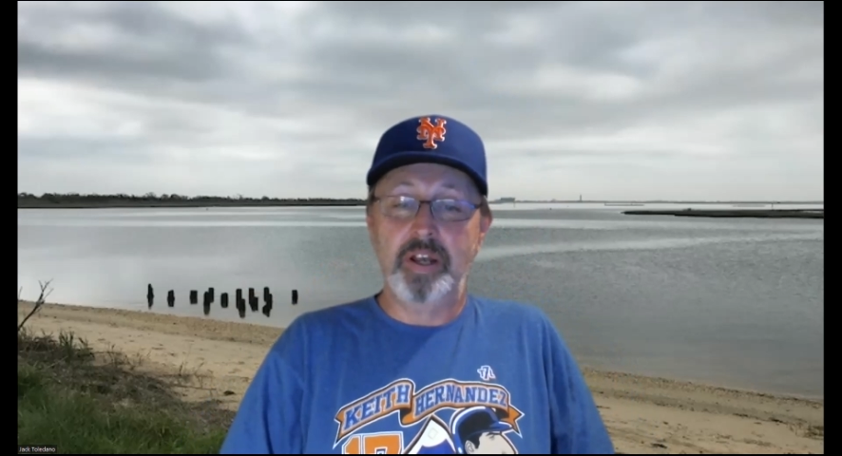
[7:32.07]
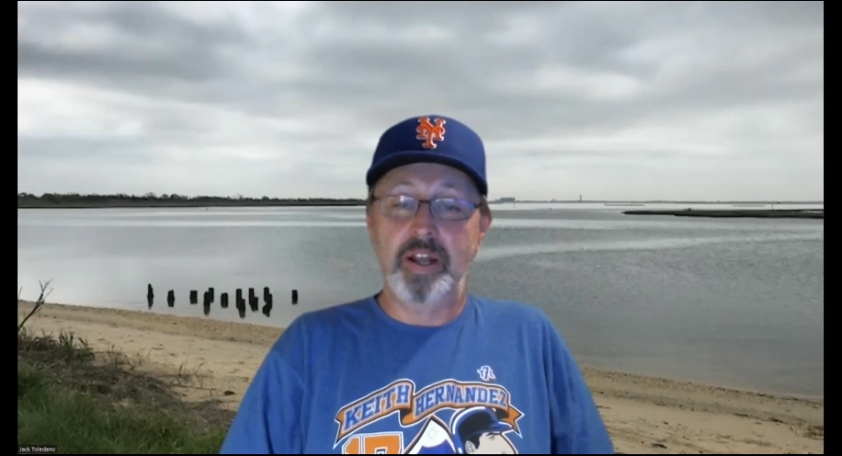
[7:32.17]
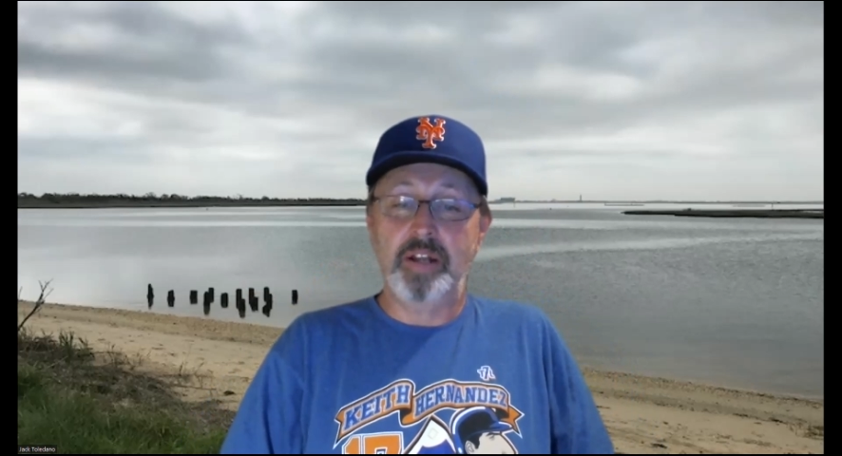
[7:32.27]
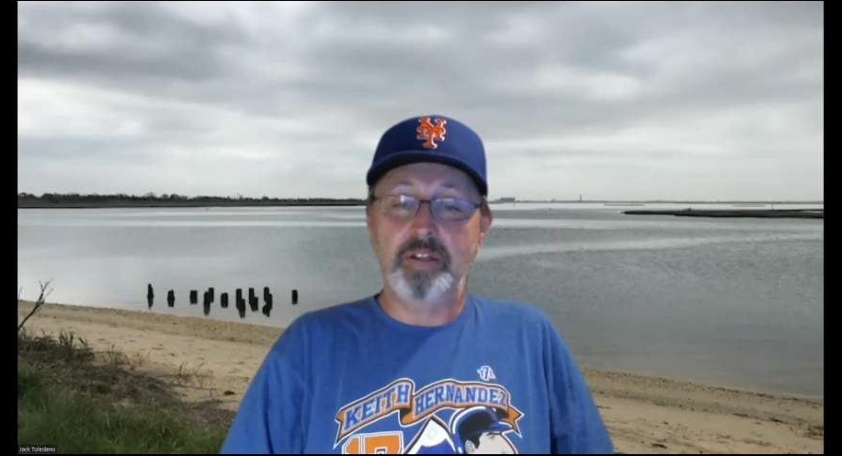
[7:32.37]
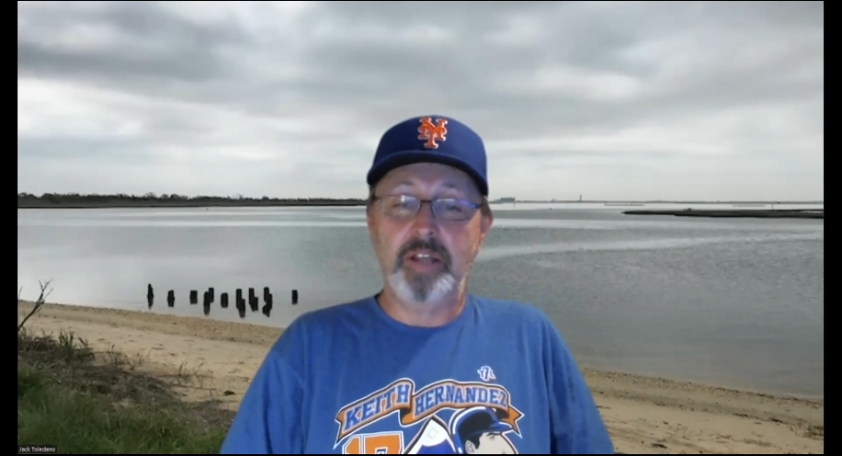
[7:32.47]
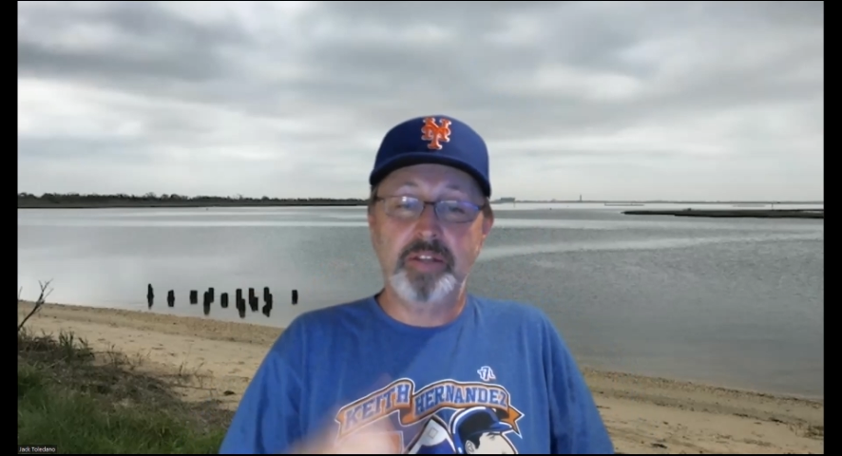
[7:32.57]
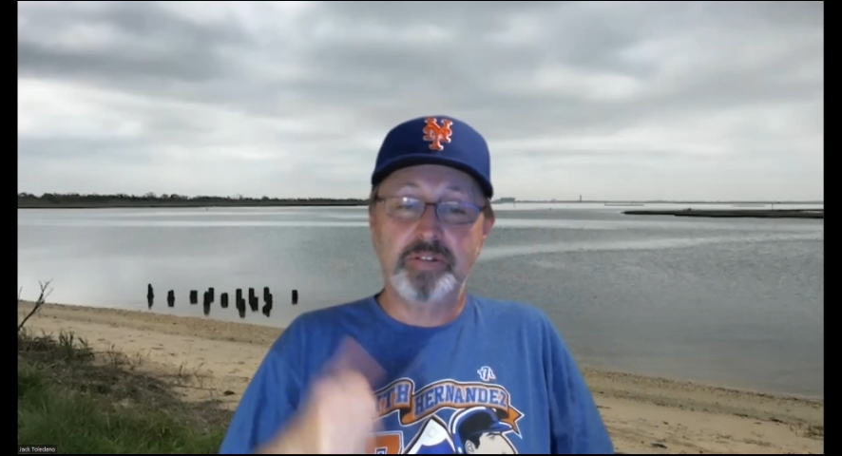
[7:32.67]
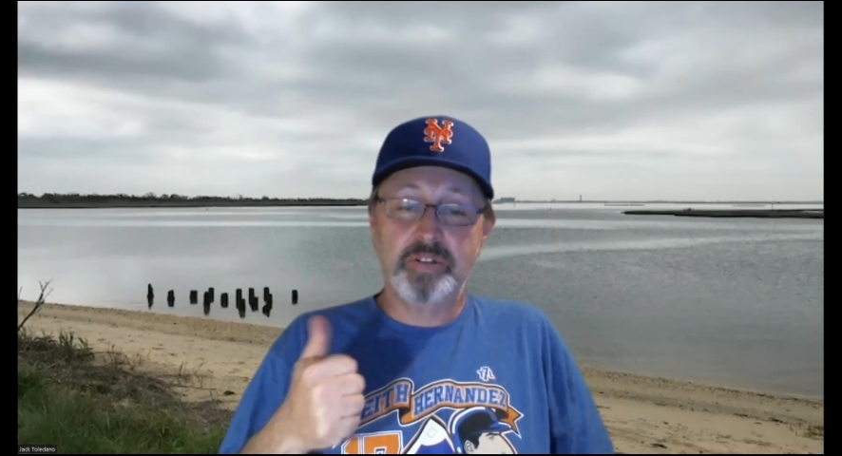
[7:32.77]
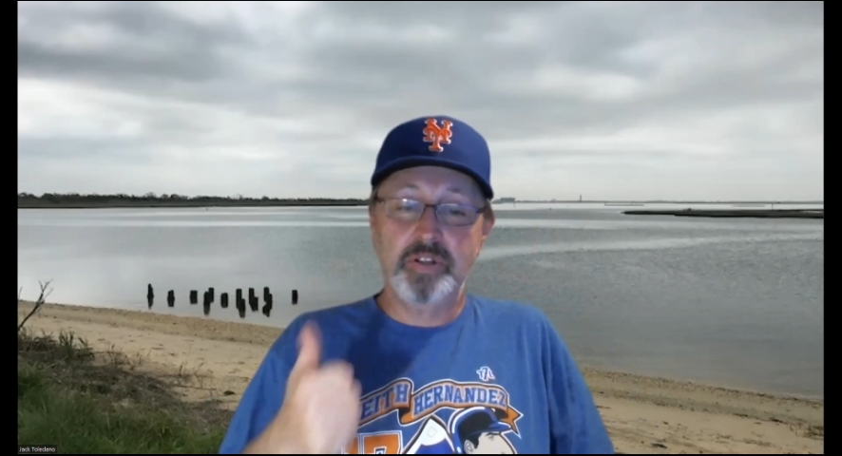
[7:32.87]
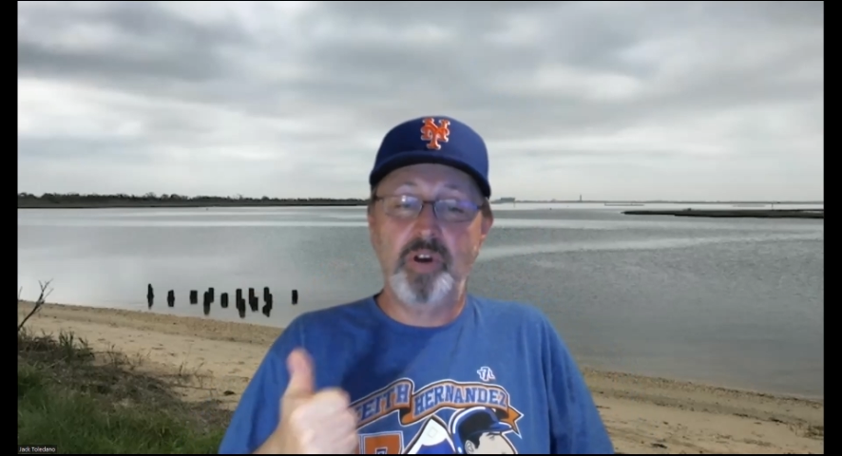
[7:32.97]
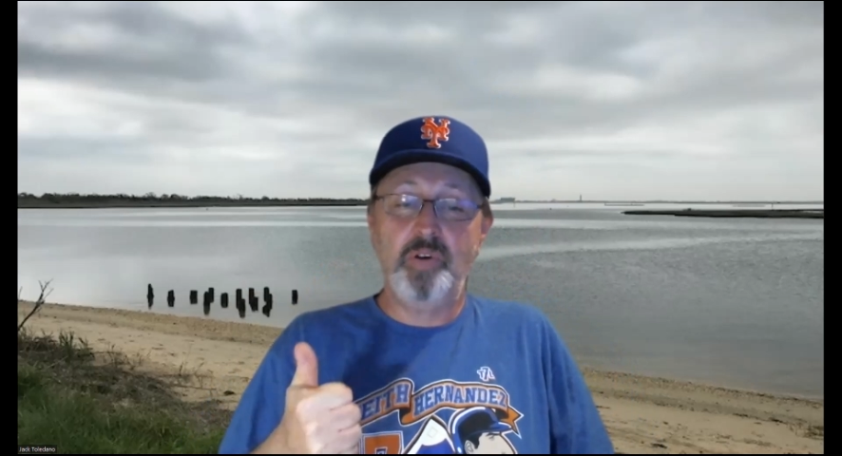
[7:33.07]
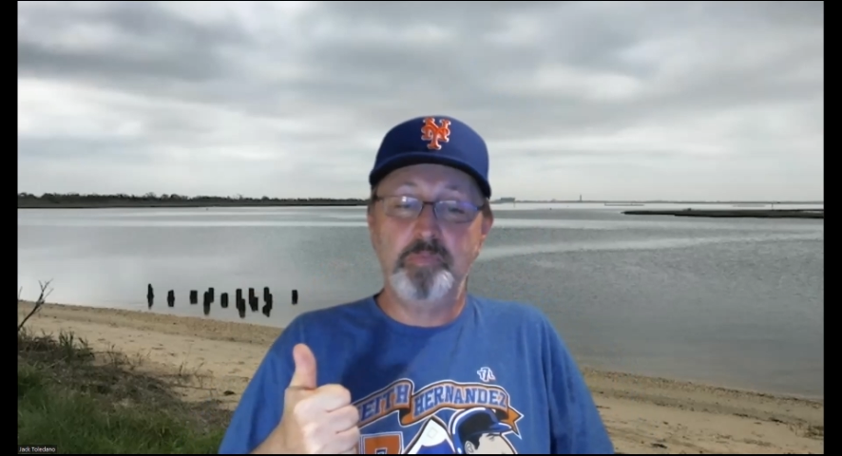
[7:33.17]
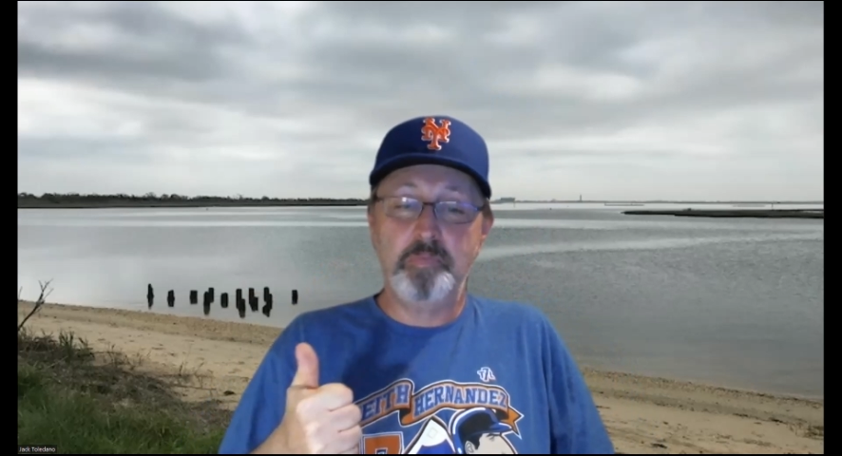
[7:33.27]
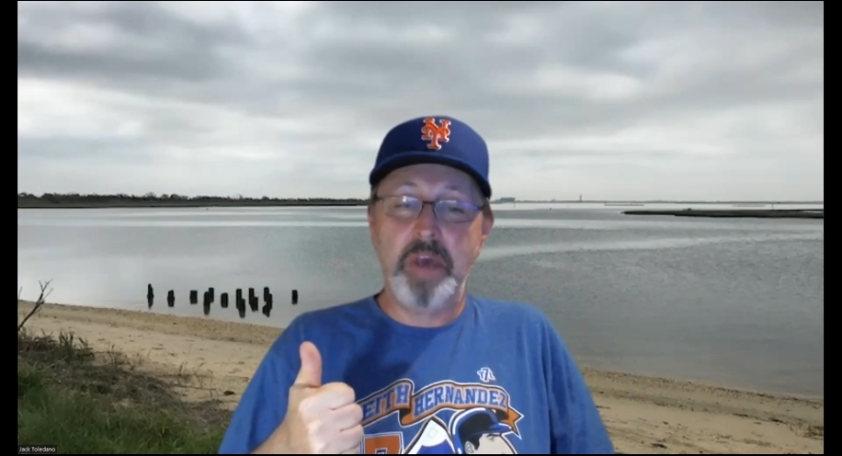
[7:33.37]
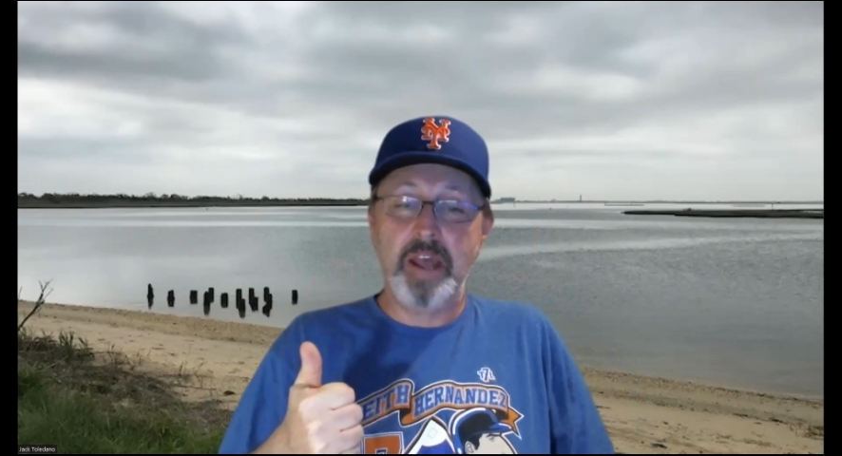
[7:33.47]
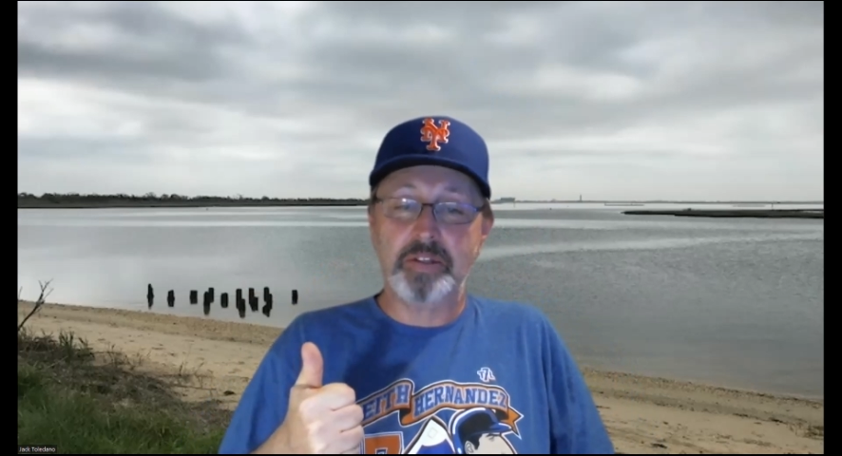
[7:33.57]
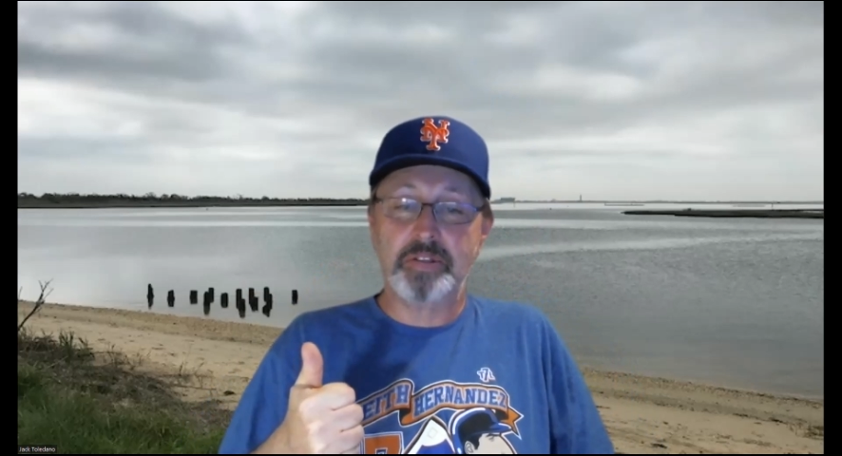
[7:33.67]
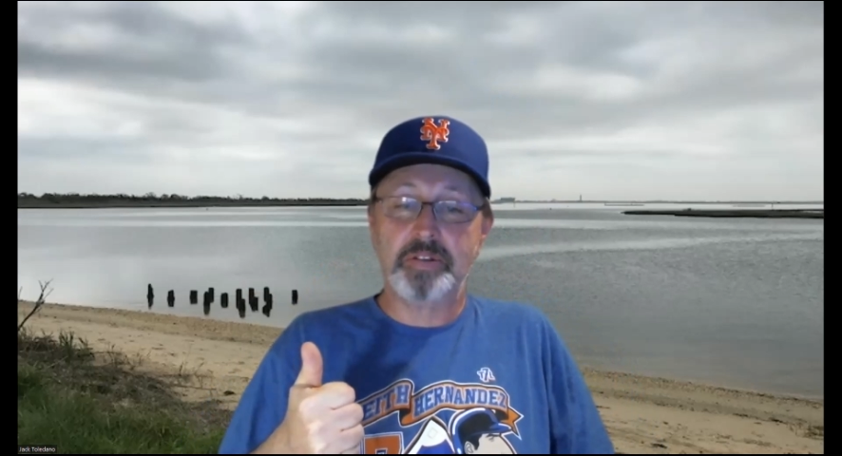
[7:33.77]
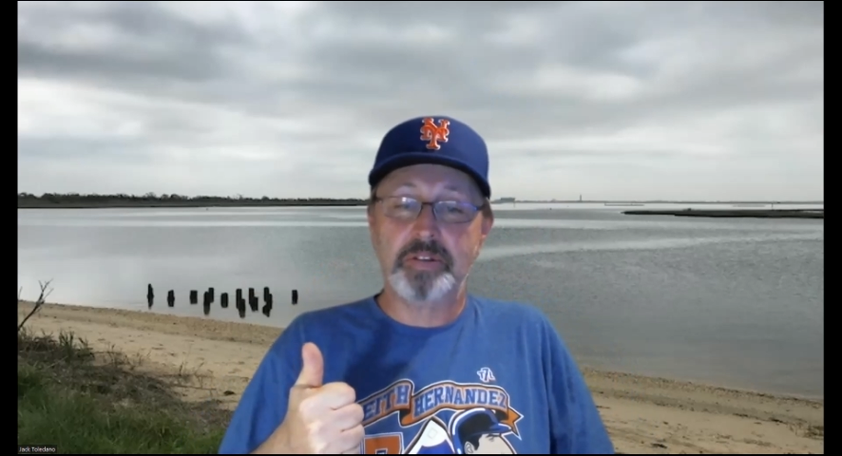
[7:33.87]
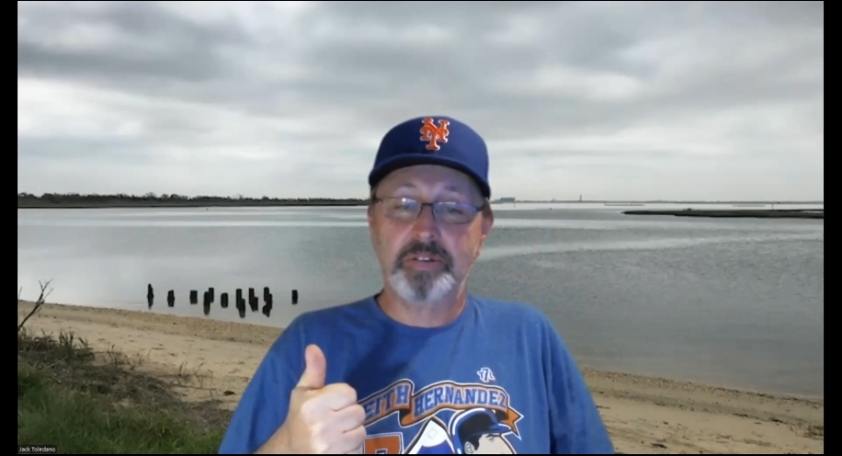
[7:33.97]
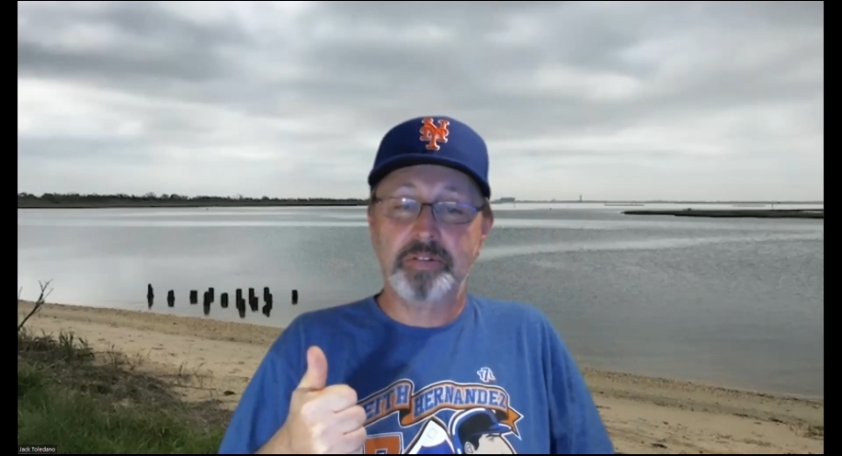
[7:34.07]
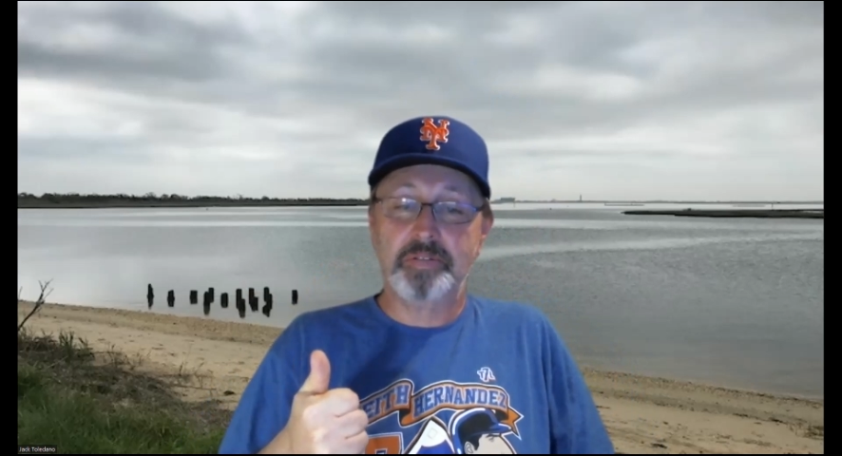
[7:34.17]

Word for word: And let's go Mets.